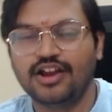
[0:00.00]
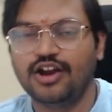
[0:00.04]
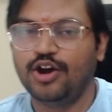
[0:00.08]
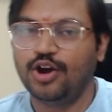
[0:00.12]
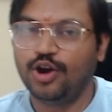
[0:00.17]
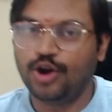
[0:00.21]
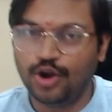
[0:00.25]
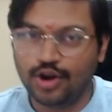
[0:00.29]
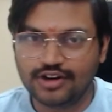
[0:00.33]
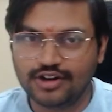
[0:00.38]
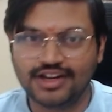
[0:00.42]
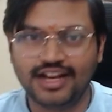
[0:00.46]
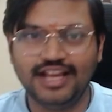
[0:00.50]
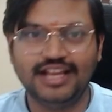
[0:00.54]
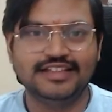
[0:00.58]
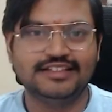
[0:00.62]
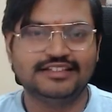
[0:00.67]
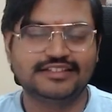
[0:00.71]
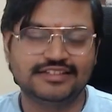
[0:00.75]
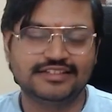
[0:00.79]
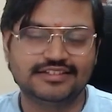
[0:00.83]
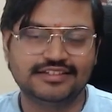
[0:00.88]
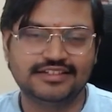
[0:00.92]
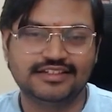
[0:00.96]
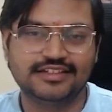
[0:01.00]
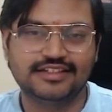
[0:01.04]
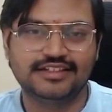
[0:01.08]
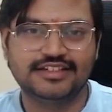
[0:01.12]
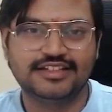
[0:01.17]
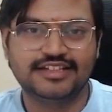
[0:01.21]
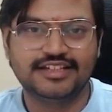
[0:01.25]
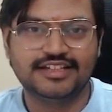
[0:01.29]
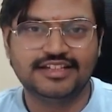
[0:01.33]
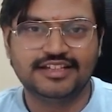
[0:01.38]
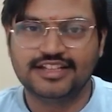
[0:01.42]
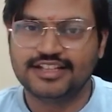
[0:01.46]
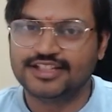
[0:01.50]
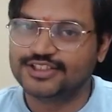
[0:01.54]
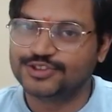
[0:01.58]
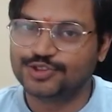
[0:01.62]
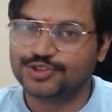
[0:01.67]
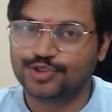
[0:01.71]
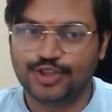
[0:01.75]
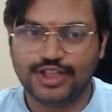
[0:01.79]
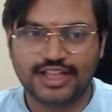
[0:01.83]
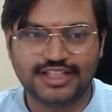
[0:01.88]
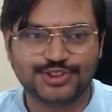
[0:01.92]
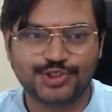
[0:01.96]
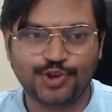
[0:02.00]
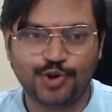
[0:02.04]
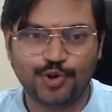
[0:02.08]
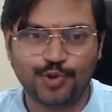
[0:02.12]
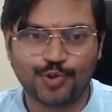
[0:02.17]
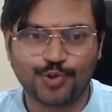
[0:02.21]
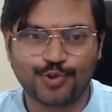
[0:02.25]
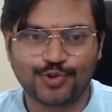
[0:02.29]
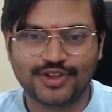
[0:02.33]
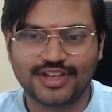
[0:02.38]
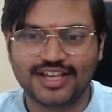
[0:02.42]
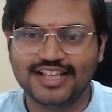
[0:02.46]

Alright. So let's go.